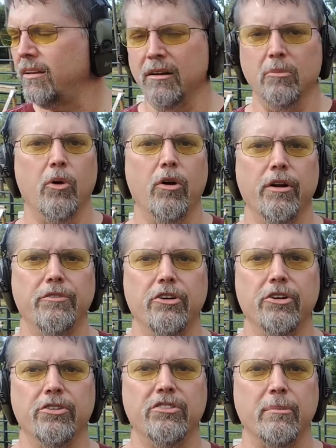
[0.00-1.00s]
little more of
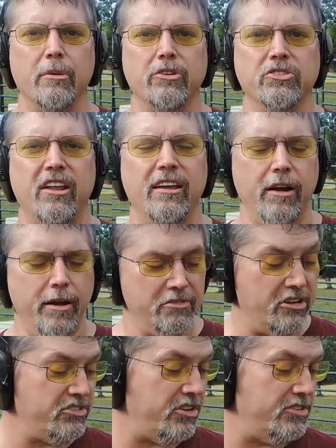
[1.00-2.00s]
your typical standoff
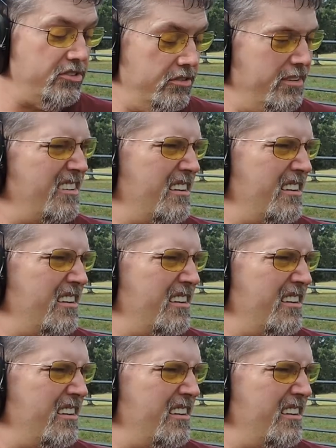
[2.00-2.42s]
distance.